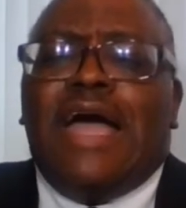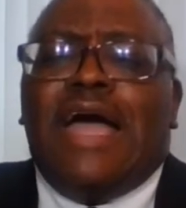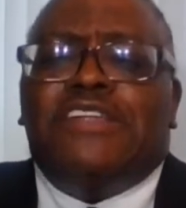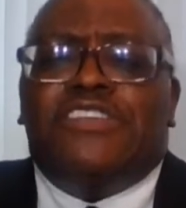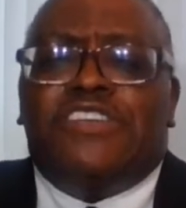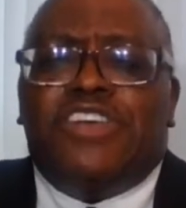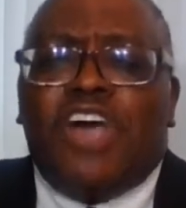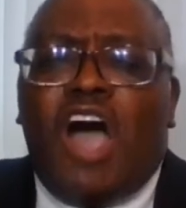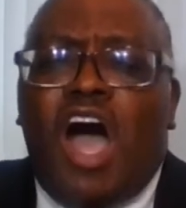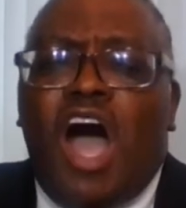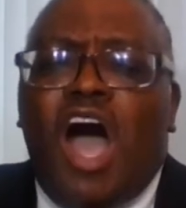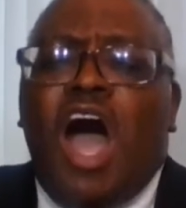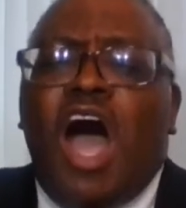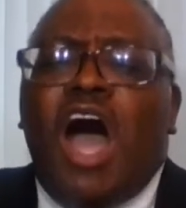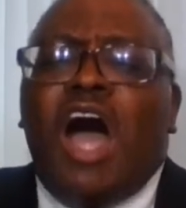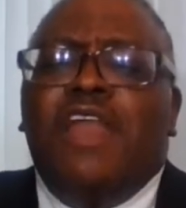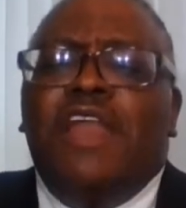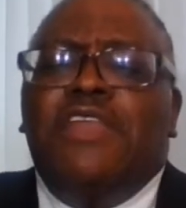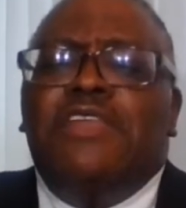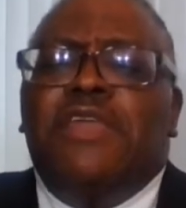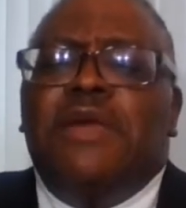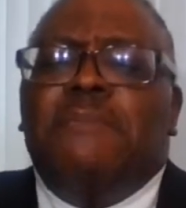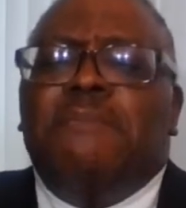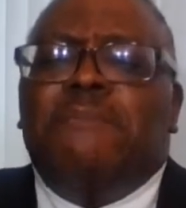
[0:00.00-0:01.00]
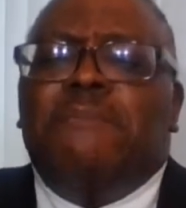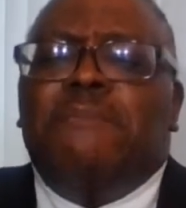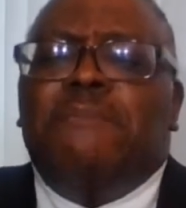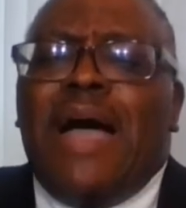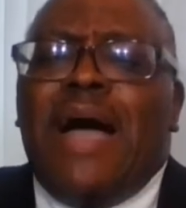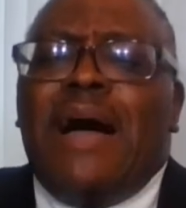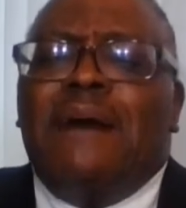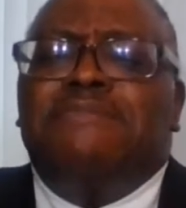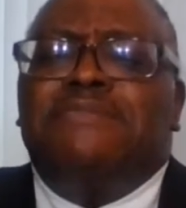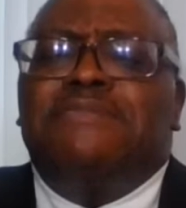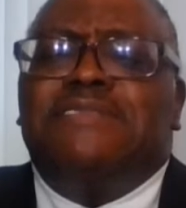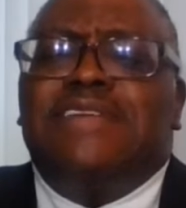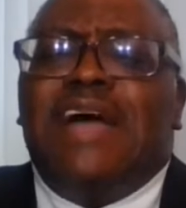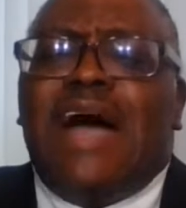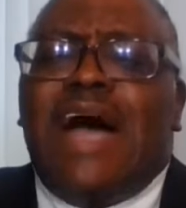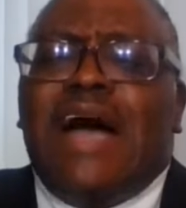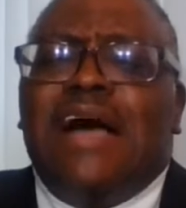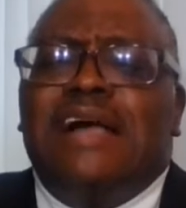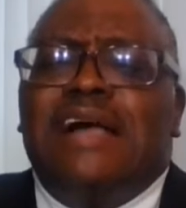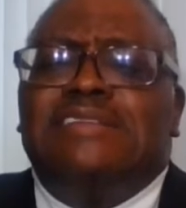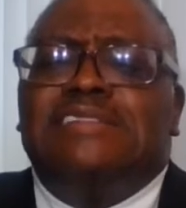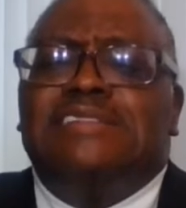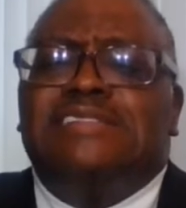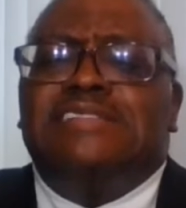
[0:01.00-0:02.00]
John the
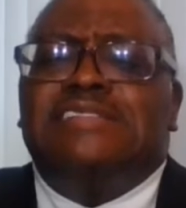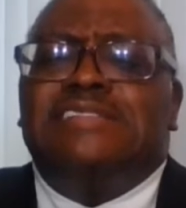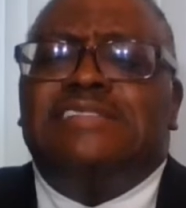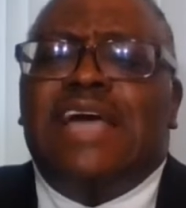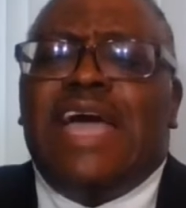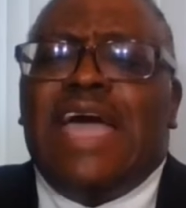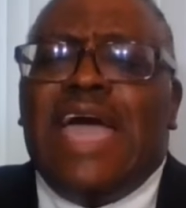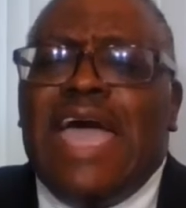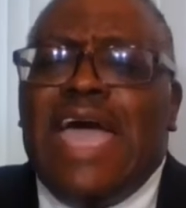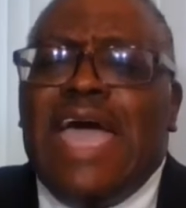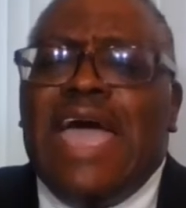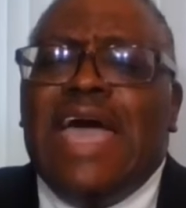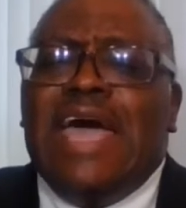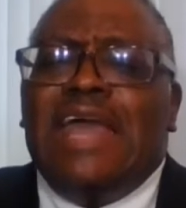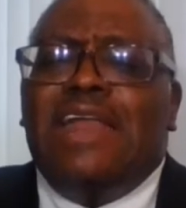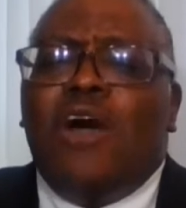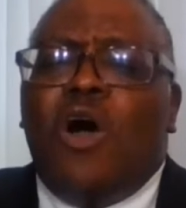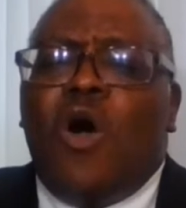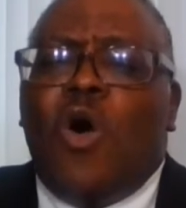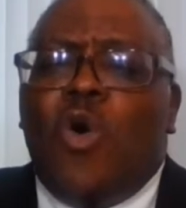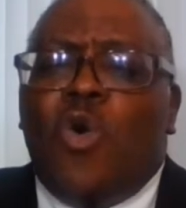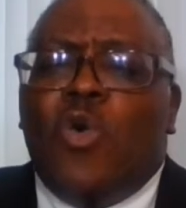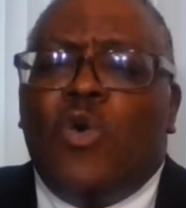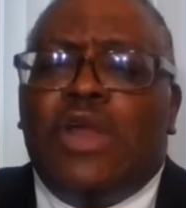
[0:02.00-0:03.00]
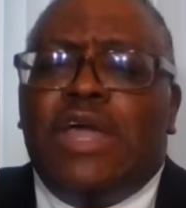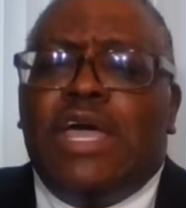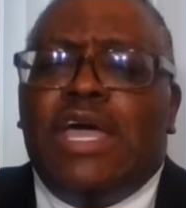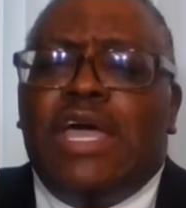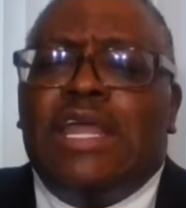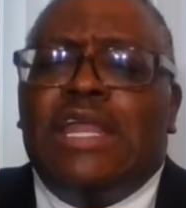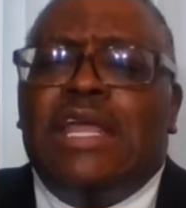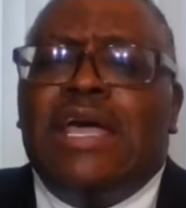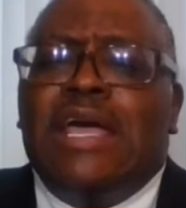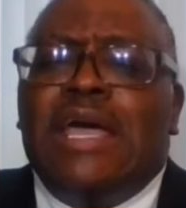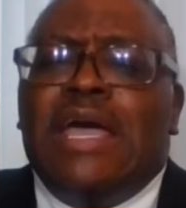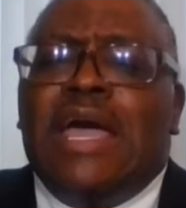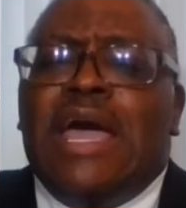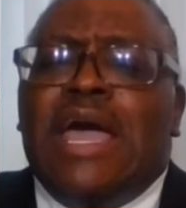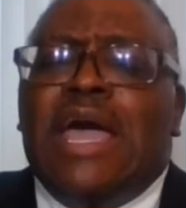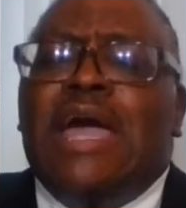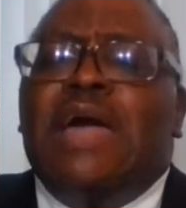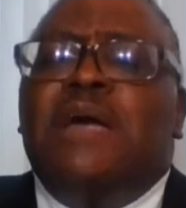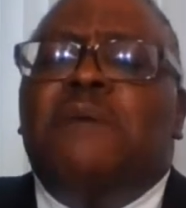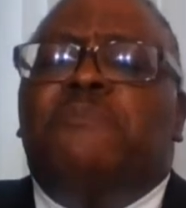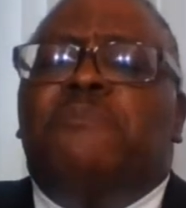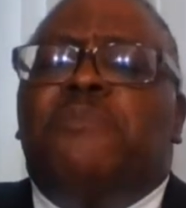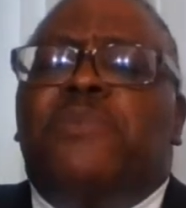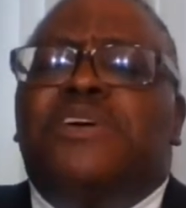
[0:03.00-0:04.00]
Baptizer's head on it,
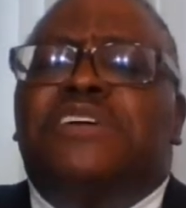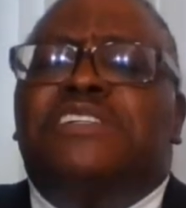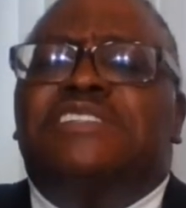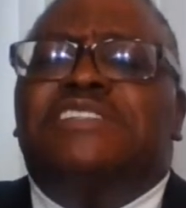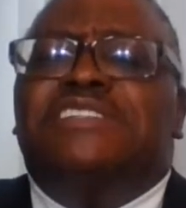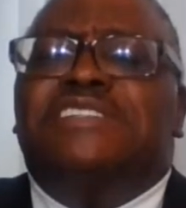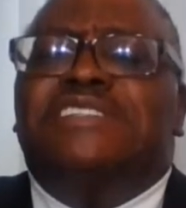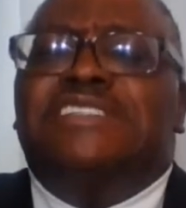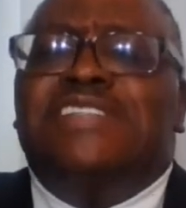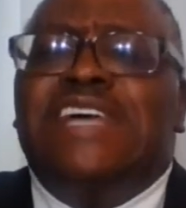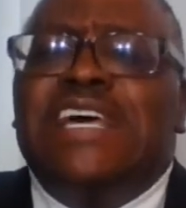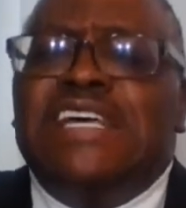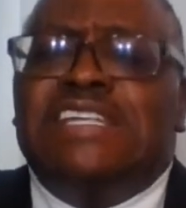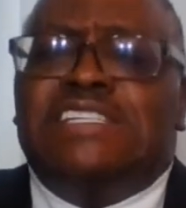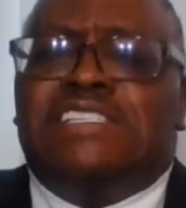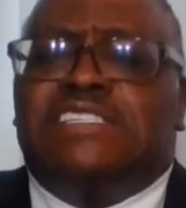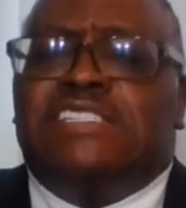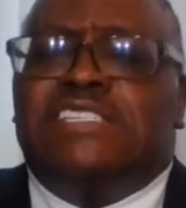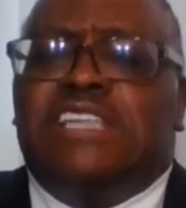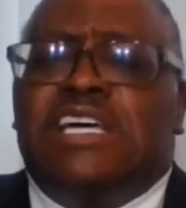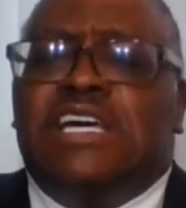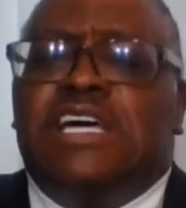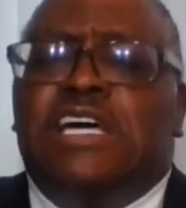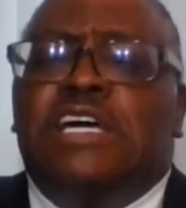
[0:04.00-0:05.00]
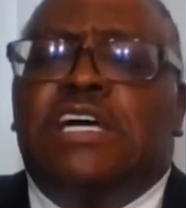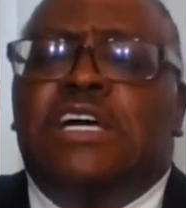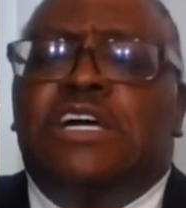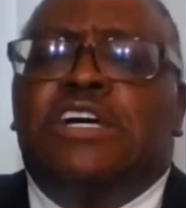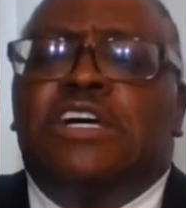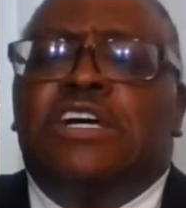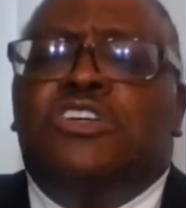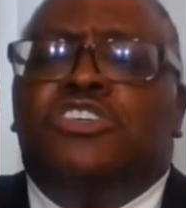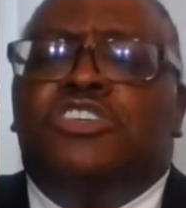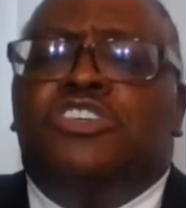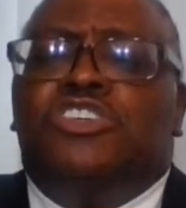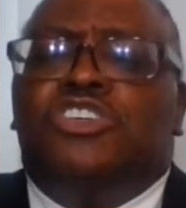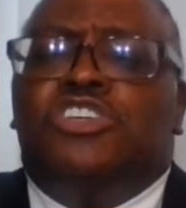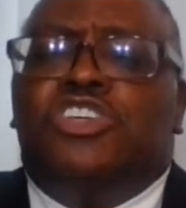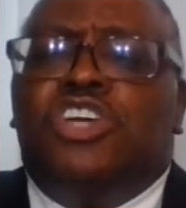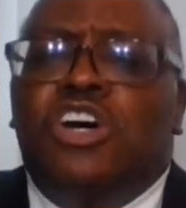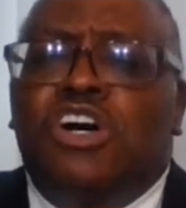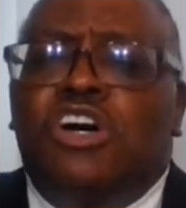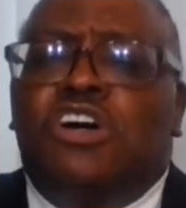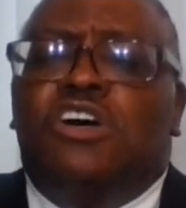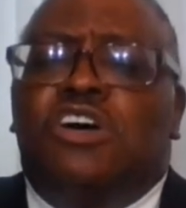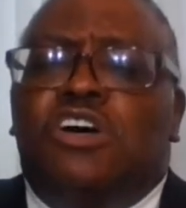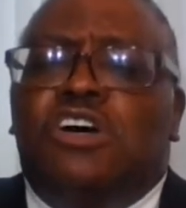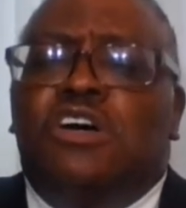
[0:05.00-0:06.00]
and presents it
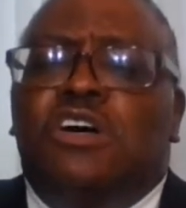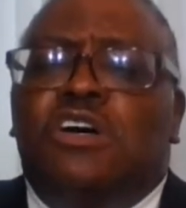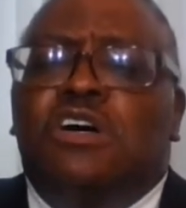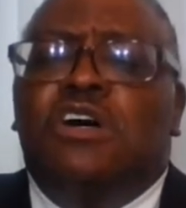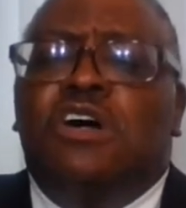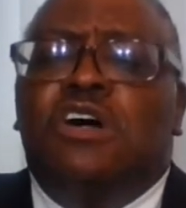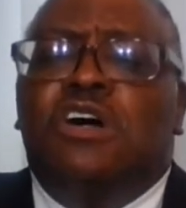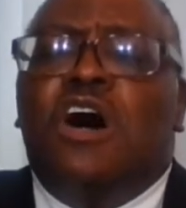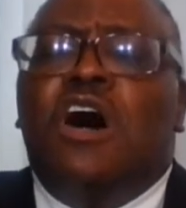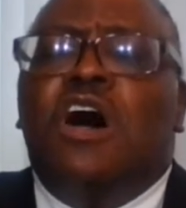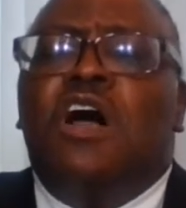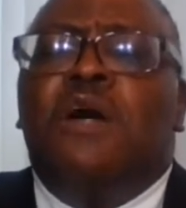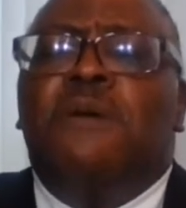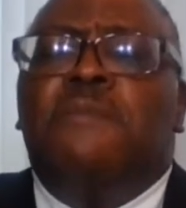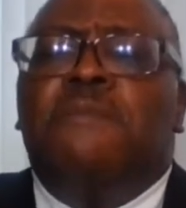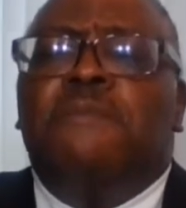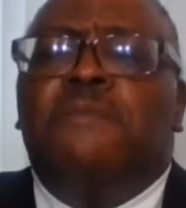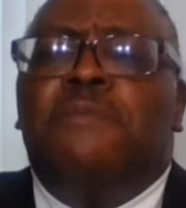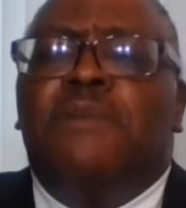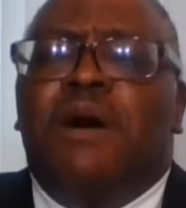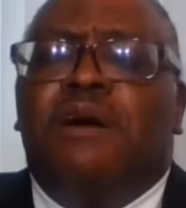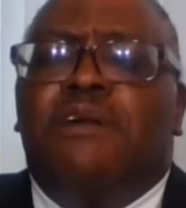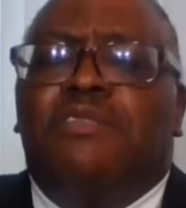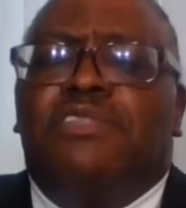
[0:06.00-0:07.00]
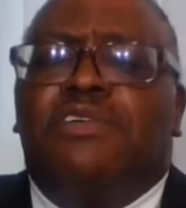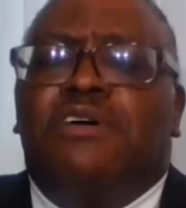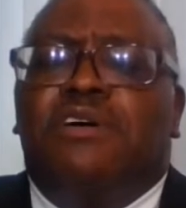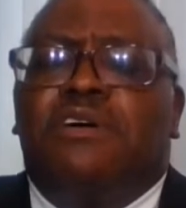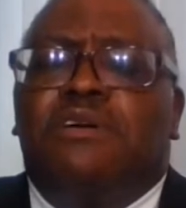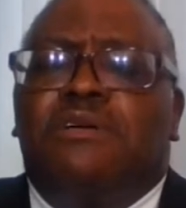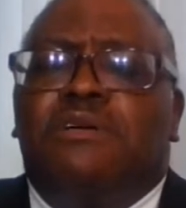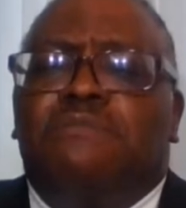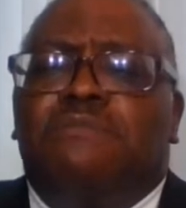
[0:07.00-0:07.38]
to her mother.